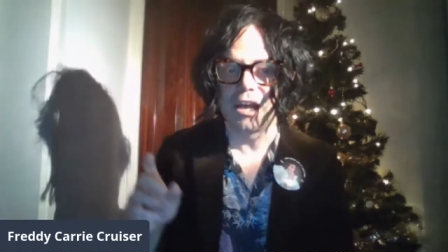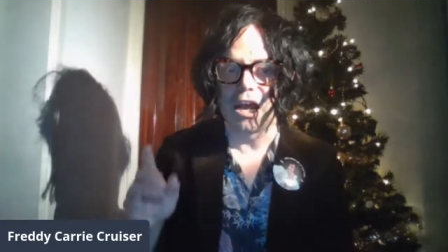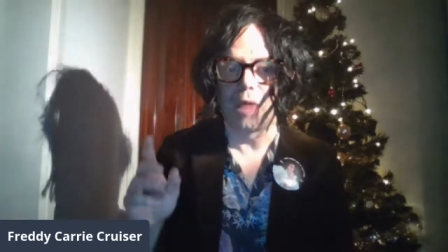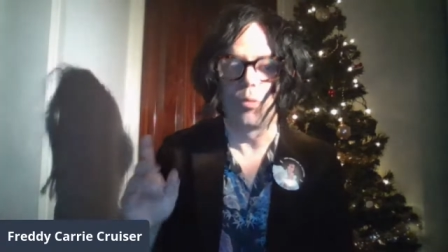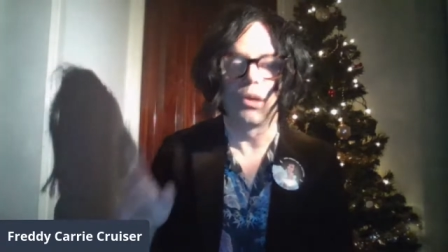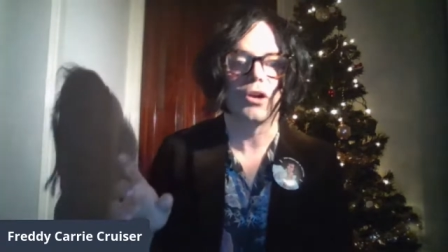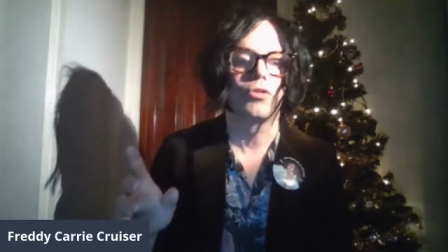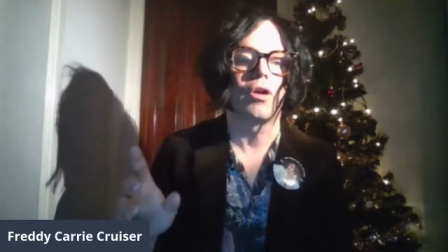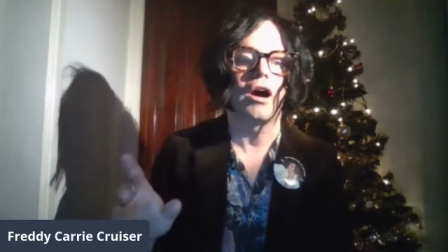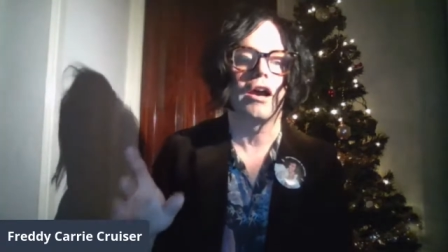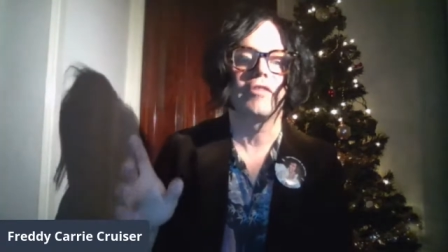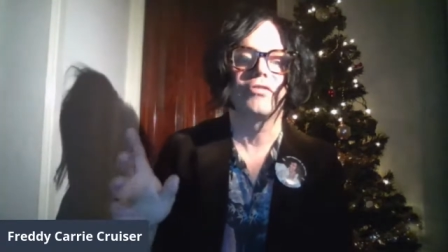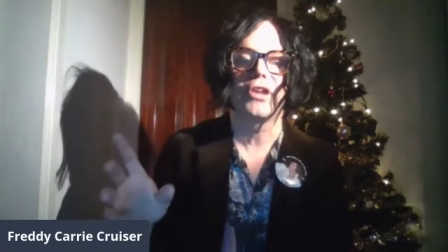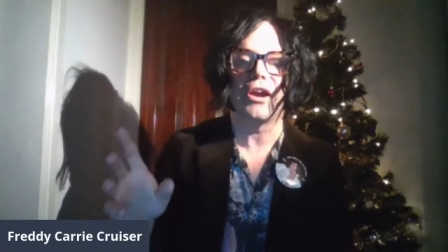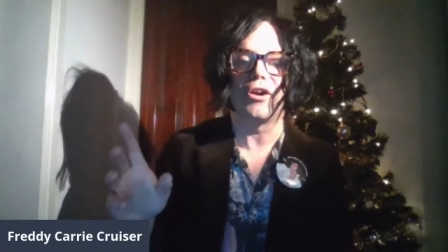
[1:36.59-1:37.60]
and with a cry
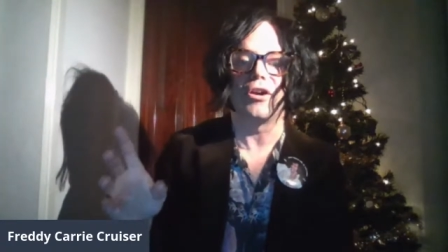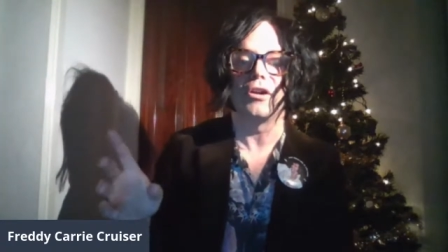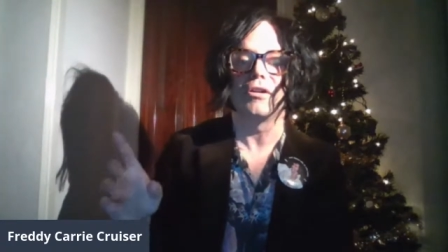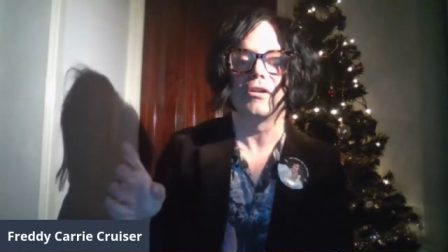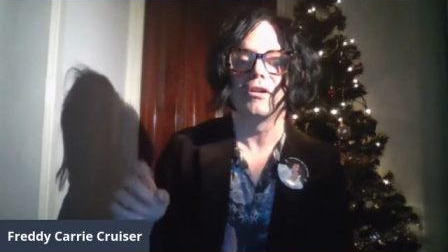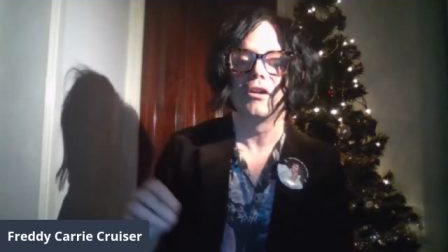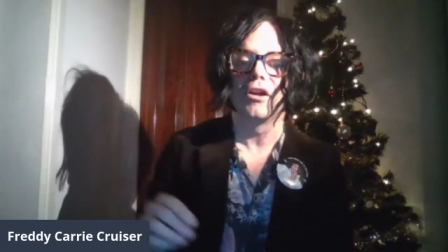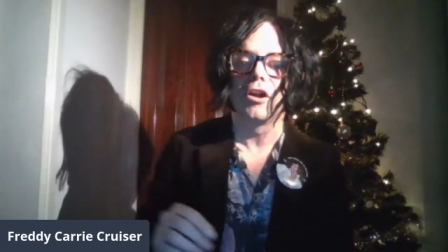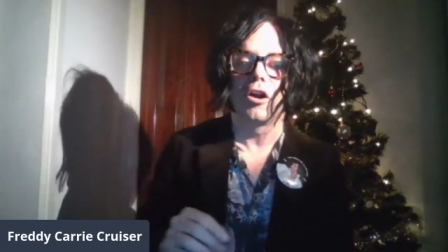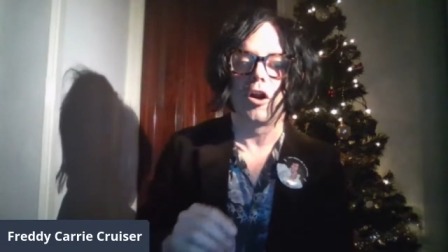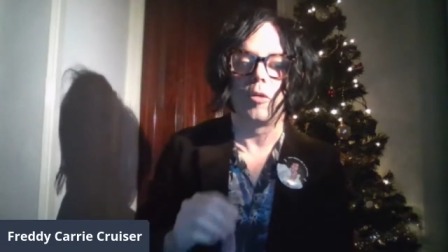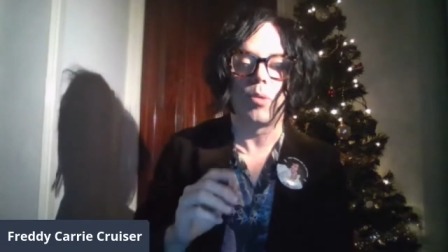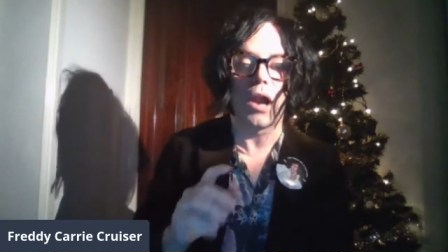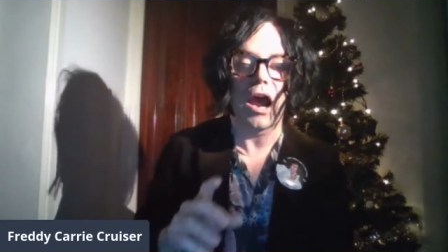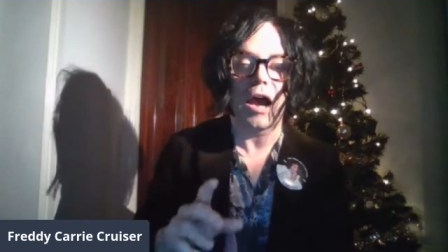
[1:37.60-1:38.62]
of terror,
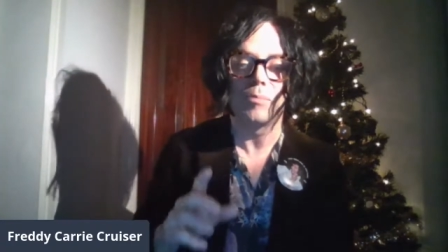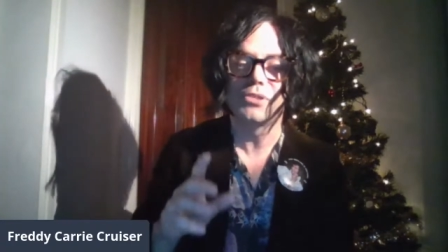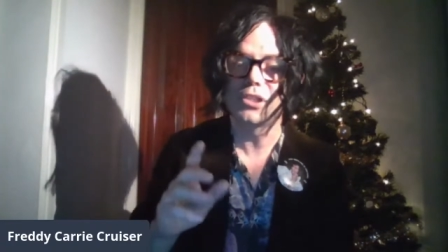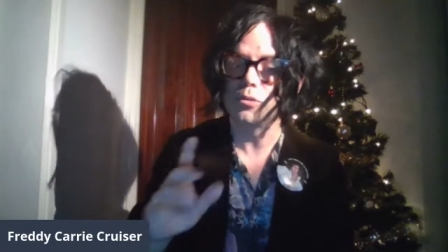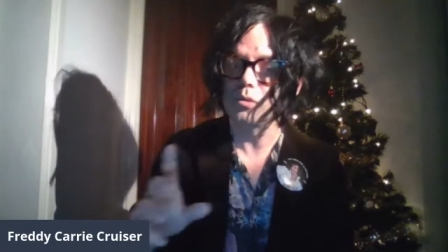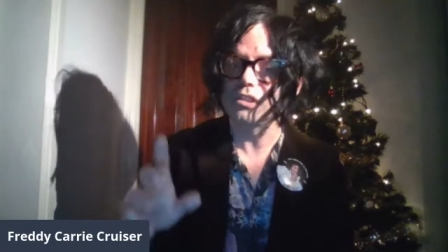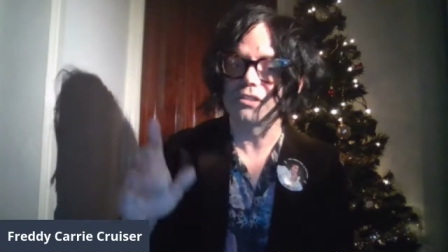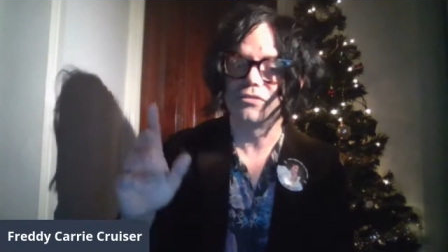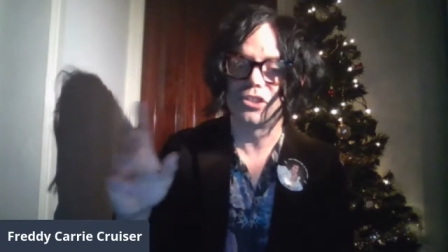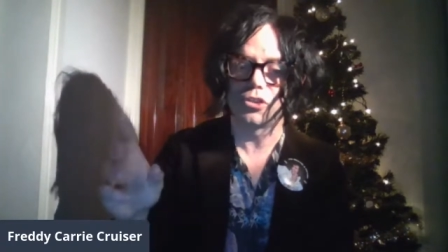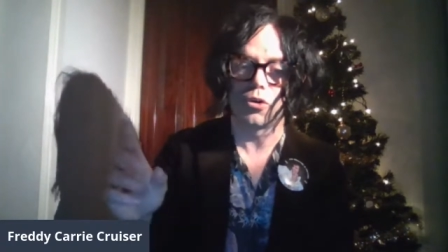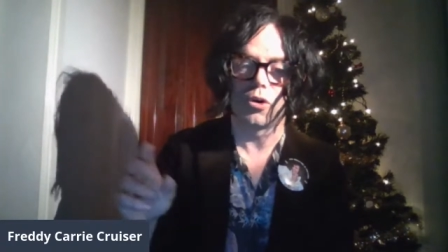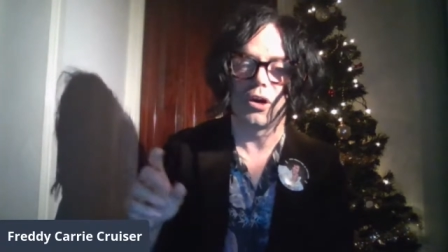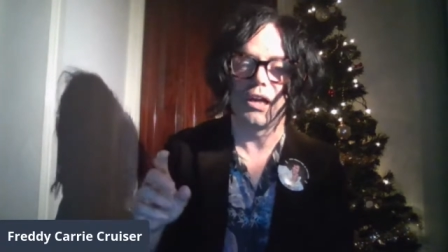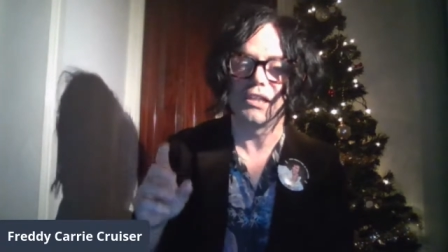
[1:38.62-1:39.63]
or perhaps it was of
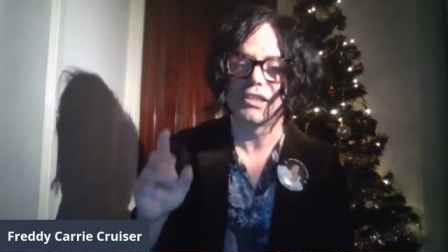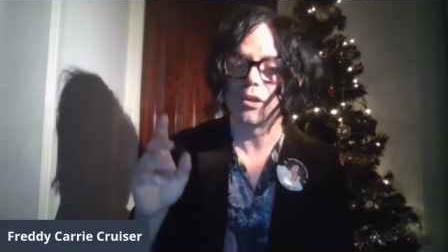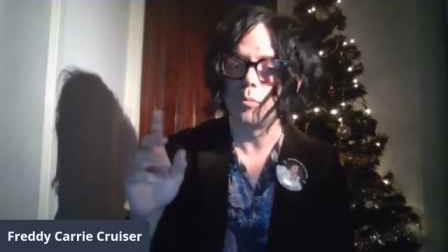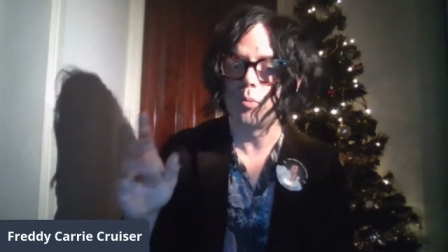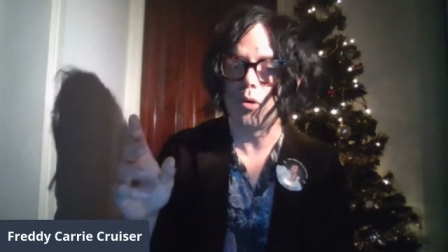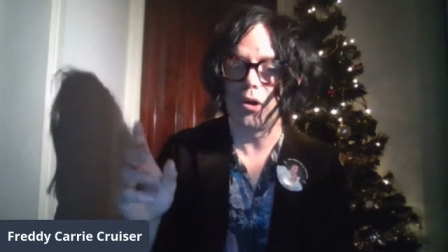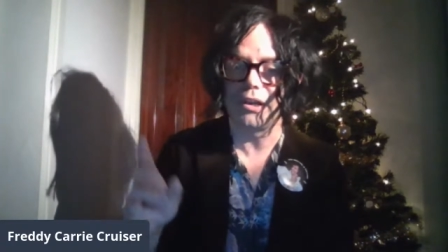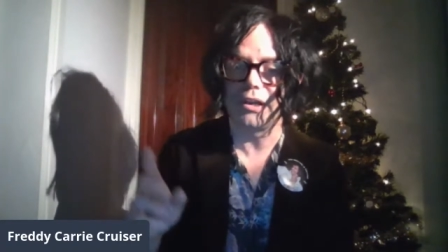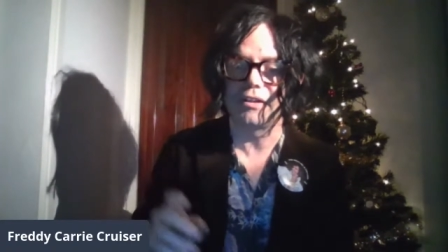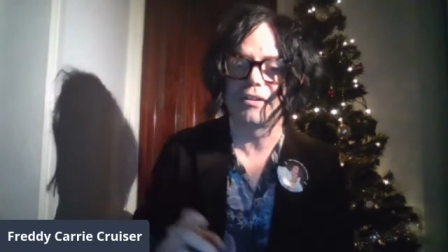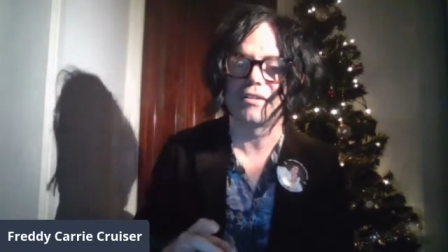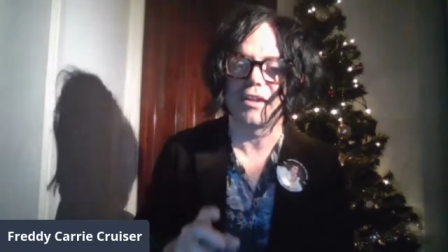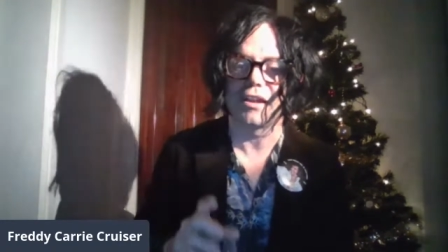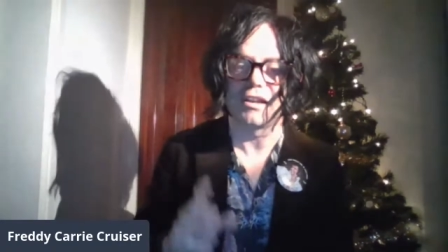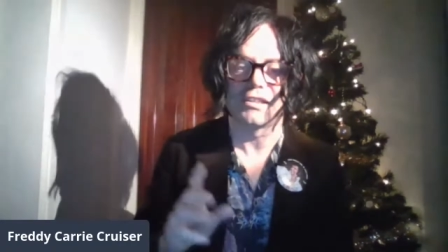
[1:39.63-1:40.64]
joy so
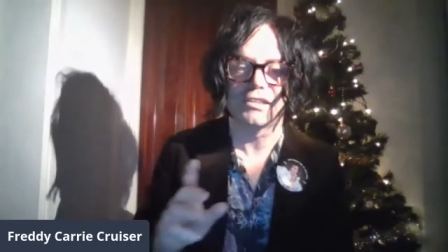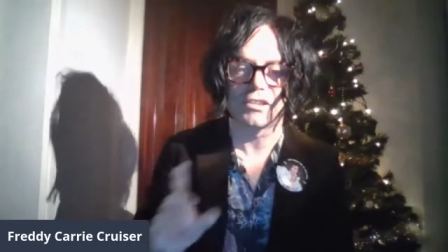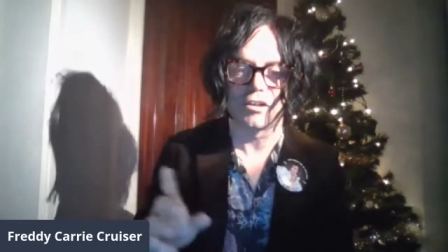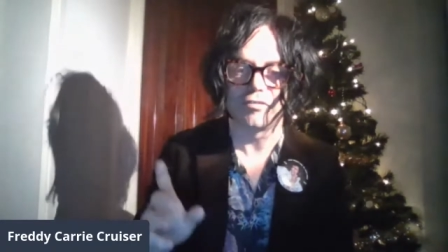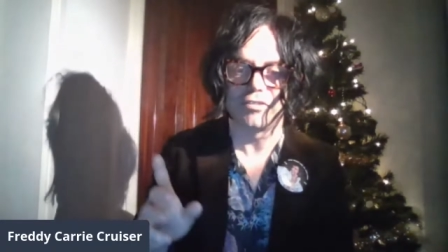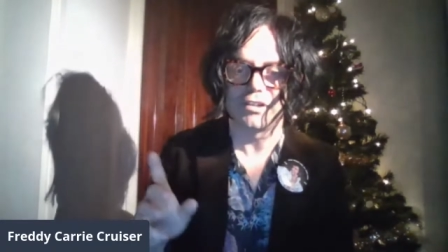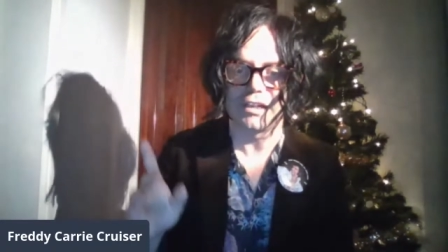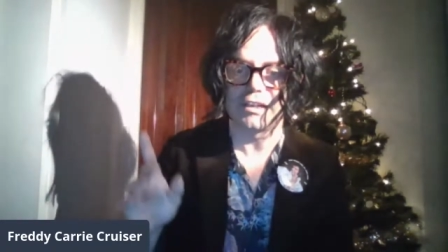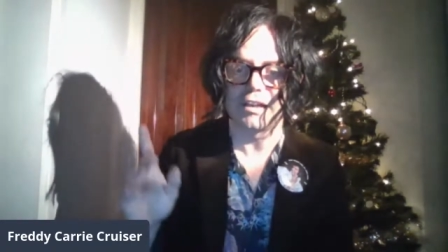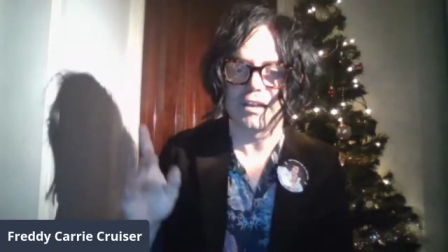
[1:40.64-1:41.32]
poignant that I suffered it